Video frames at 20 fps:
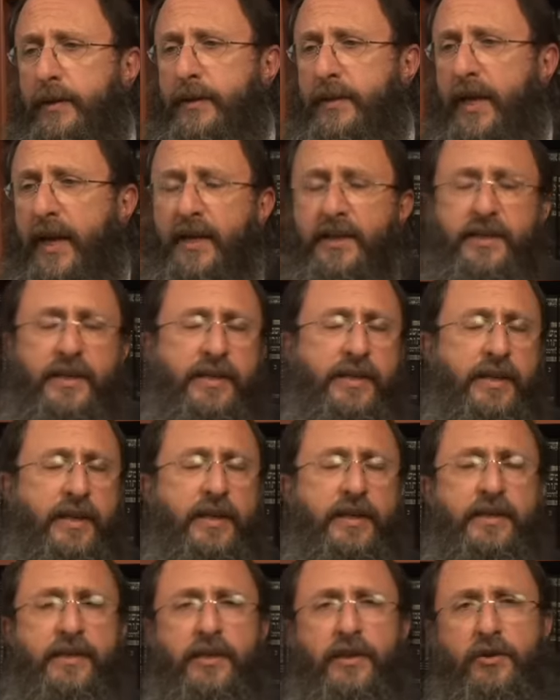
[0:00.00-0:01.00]
takes into
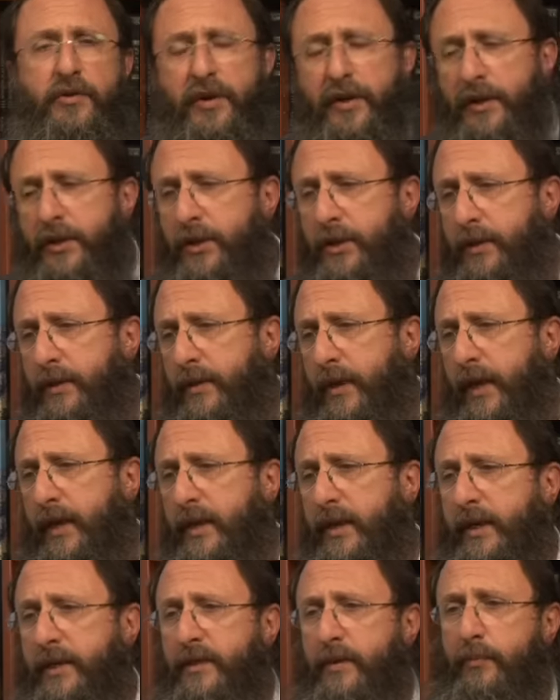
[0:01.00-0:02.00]
consideration
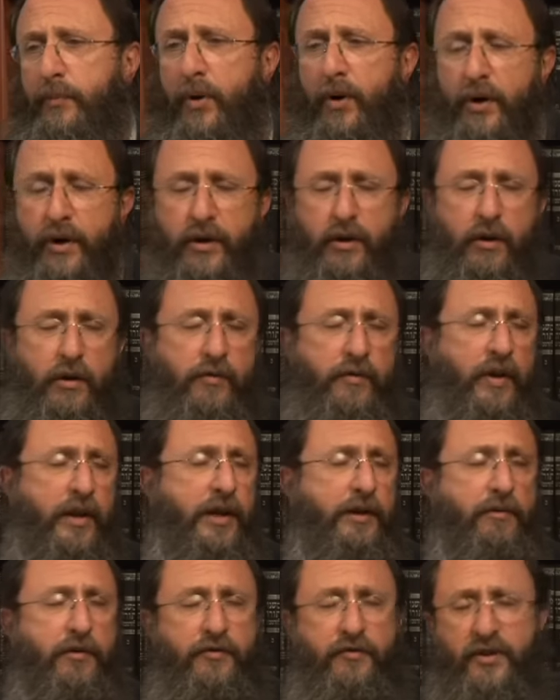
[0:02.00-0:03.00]
and is a part of
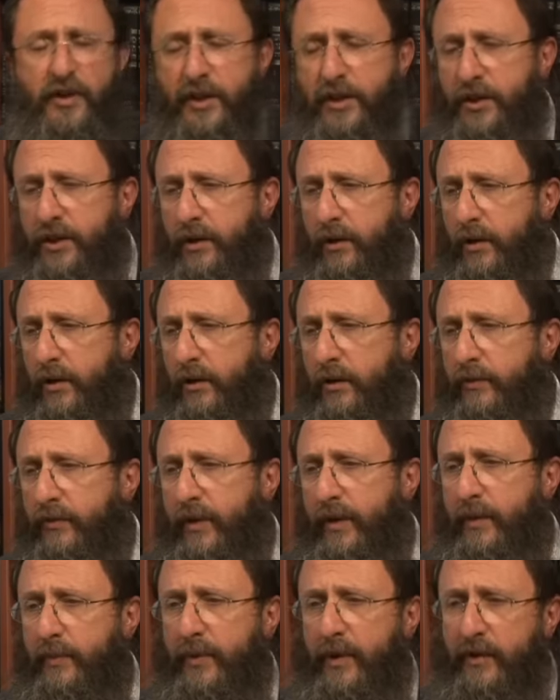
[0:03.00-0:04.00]
and a reflection of
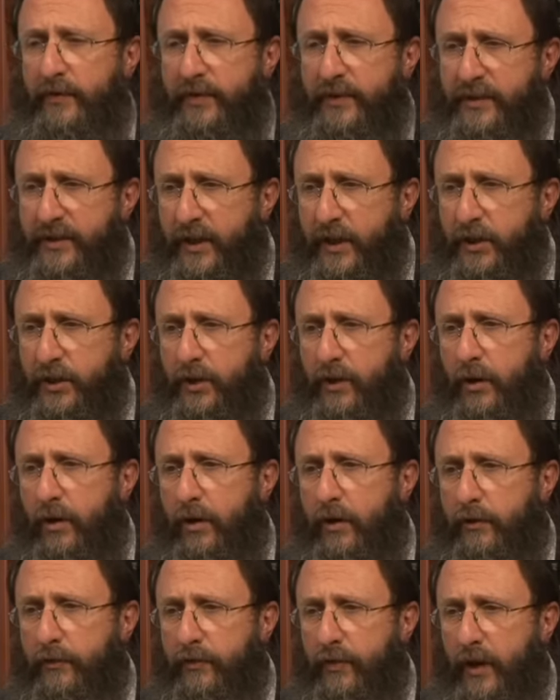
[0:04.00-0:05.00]
and a manifestation
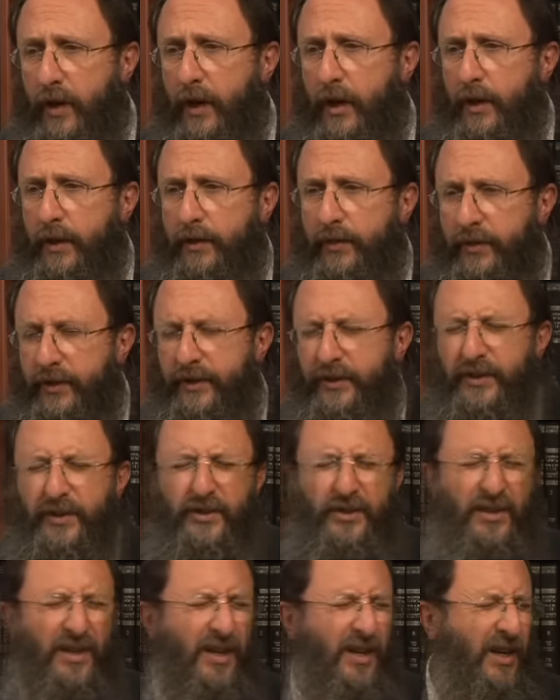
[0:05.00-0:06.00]
of
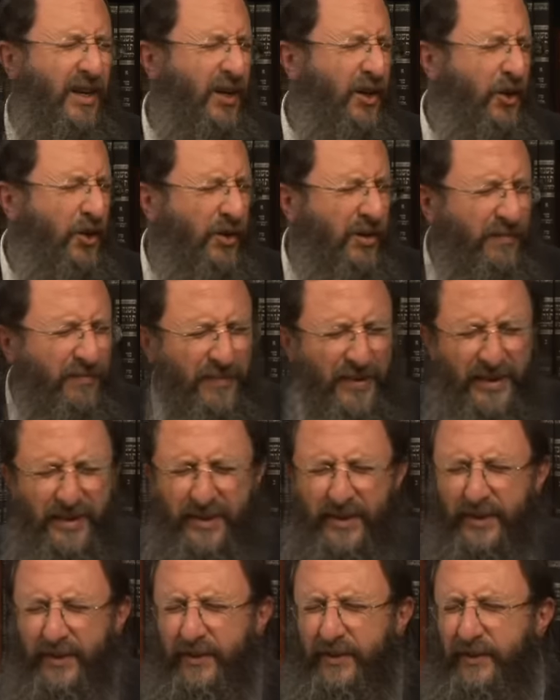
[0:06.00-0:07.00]
this
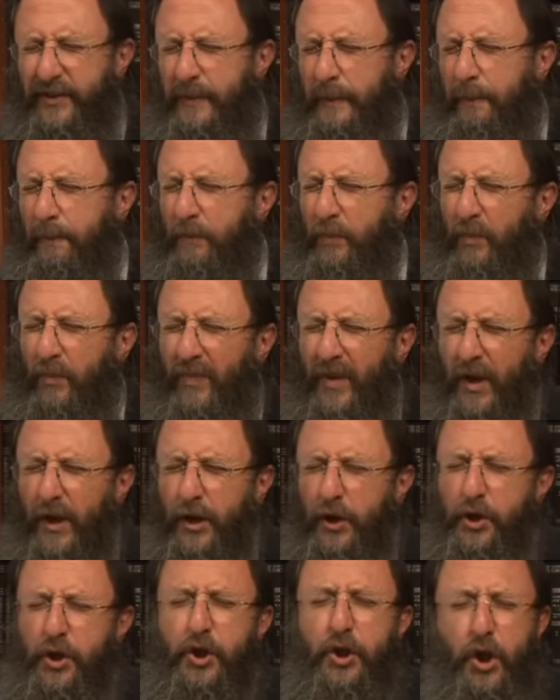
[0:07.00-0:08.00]
tremendous
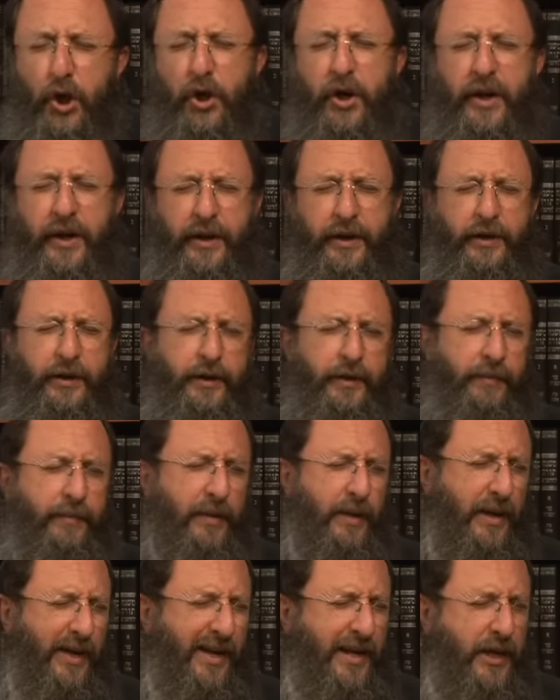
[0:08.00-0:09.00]
churning,
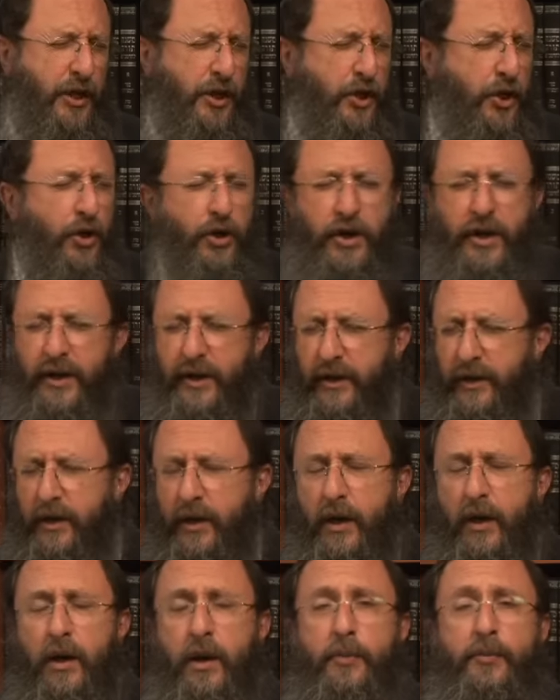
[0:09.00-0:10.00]
yearning
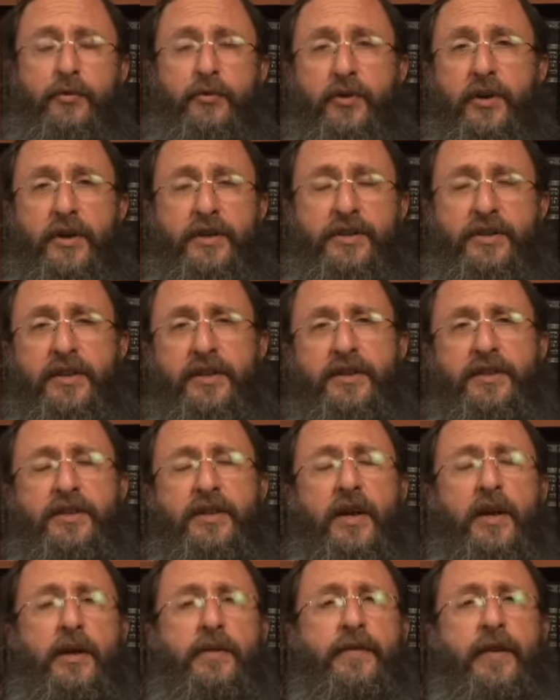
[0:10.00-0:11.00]

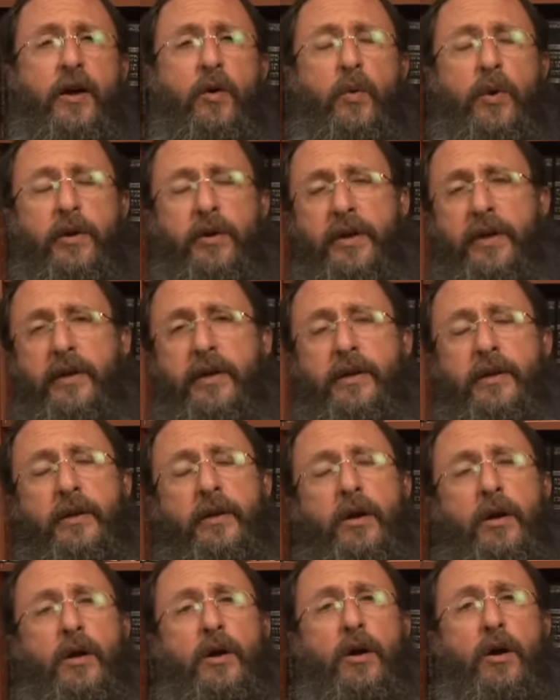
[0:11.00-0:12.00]
process that we're in